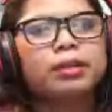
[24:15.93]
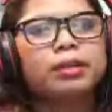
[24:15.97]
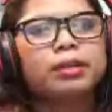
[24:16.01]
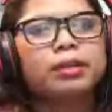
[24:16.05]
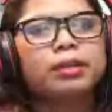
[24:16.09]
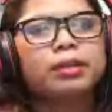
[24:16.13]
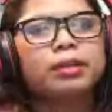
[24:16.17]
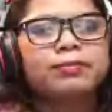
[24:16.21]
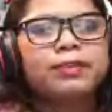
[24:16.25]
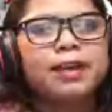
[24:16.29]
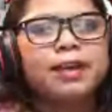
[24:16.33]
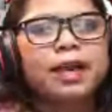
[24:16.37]

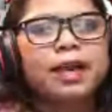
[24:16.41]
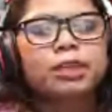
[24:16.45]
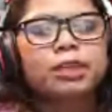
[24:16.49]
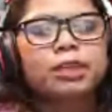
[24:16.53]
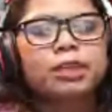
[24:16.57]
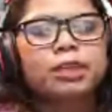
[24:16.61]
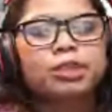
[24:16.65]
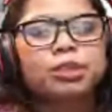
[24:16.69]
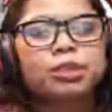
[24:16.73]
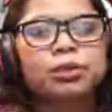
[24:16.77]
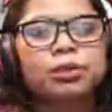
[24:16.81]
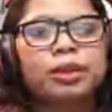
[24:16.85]

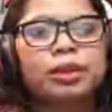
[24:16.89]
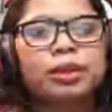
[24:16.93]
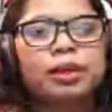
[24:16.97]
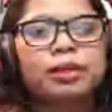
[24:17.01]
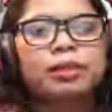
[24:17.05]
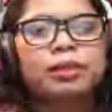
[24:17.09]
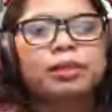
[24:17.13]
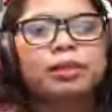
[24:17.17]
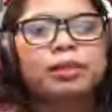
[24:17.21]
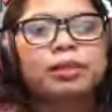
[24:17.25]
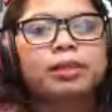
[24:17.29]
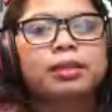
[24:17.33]
factor that
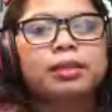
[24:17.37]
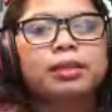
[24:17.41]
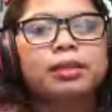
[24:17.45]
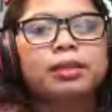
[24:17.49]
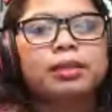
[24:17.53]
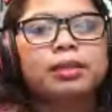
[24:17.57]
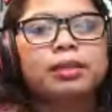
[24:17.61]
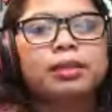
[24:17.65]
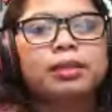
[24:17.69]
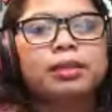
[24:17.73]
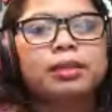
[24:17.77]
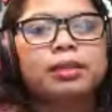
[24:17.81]
there's a
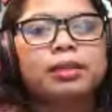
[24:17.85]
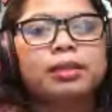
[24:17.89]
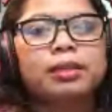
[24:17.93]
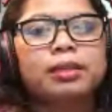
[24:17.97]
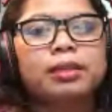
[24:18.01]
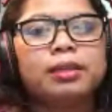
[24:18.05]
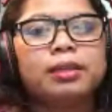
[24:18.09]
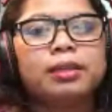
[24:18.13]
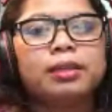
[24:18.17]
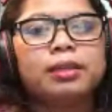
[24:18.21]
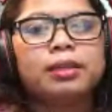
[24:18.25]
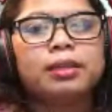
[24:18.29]
servicer in the
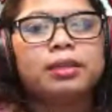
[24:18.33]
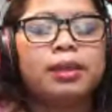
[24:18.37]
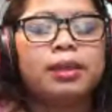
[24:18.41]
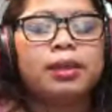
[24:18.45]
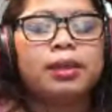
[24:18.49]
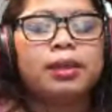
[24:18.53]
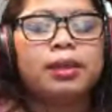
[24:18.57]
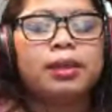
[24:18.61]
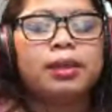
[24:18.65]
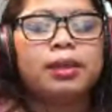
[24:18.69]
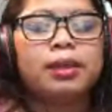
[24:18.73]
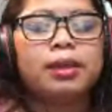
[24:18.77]
area,
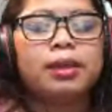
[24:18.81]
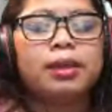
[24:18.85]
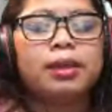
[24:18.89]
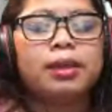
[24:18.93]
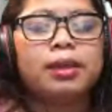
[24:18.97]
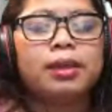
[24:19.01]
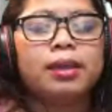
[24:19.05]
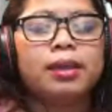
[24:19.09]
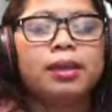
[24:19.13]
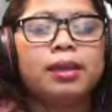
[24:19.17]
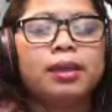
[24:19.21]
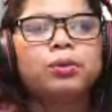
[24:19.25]
because if
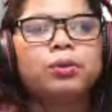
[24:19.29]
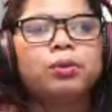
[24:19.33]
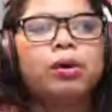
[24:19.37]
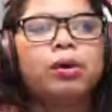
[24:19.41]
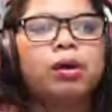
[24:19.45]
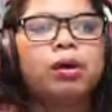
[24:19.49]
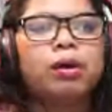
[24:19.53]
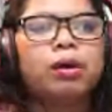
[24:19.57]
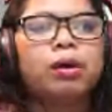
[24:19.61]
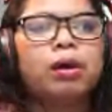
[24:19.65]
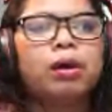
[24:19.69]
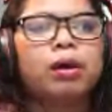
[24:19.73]
you
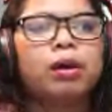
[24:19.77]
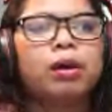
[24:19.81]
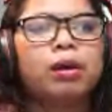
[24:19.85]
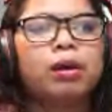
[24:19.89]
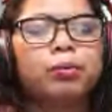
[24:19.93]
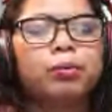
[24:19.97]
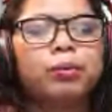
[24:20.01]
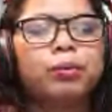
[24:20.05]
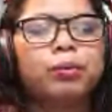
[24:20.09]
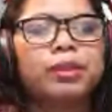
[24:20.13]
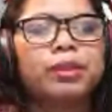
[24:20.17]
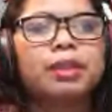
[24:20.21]
are
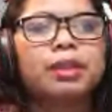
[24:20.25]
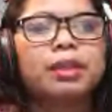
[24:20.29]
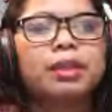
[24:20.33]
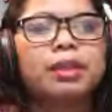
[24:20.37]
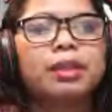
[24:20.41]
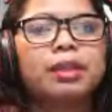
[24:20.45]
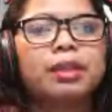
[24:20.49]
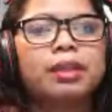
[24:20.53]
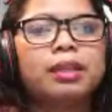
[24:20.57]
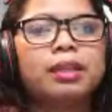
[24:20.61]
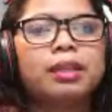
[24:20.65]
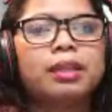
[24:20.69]
within the
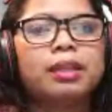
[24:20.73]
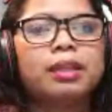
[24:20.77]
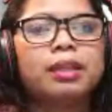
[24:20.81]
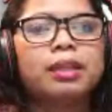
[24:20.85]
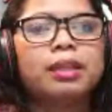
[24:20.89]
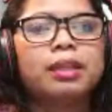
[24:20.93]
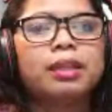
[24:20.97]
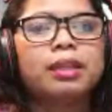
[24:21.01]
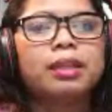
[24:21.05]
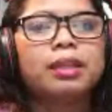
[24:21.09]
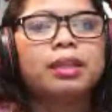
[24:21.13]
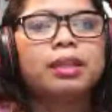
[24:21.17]

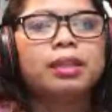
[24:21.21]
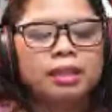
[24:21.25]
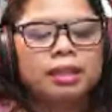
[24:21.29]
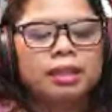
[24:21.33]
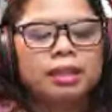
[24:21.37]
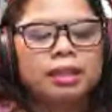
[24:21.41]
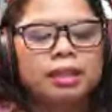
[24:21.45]
warranty,